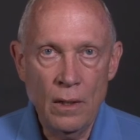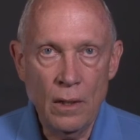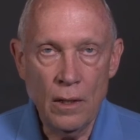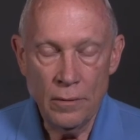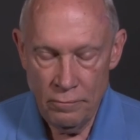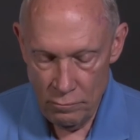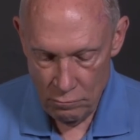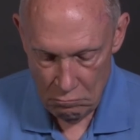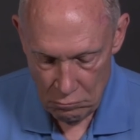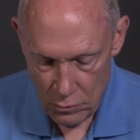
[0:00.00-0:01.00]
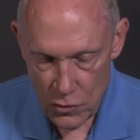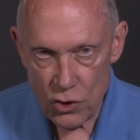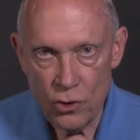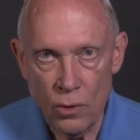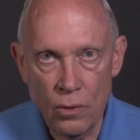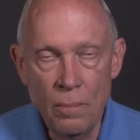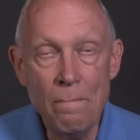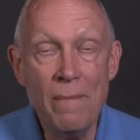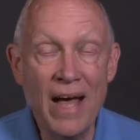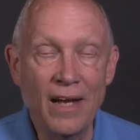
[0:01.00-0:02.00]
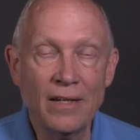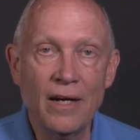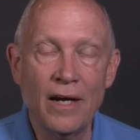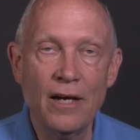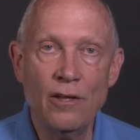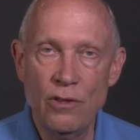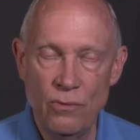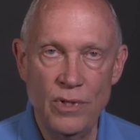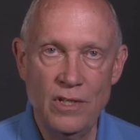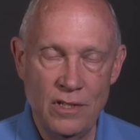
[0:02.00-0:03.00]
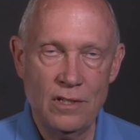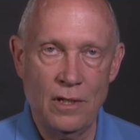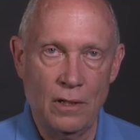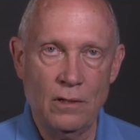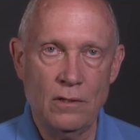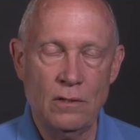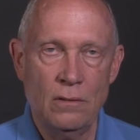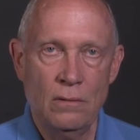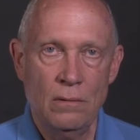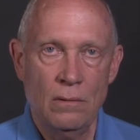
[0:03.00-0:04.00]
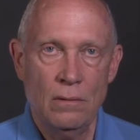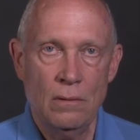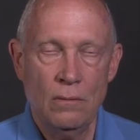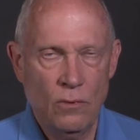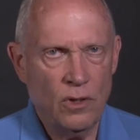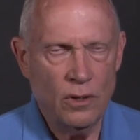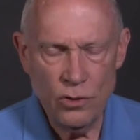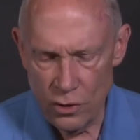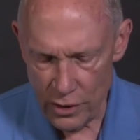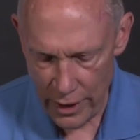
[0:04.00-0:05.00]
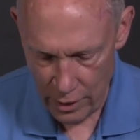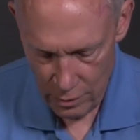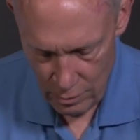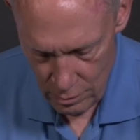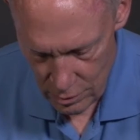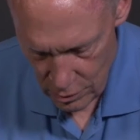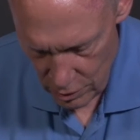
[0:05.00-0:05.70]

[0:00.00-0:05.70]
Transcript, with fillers: So Malachi 3:6, well, let's look at it. It's a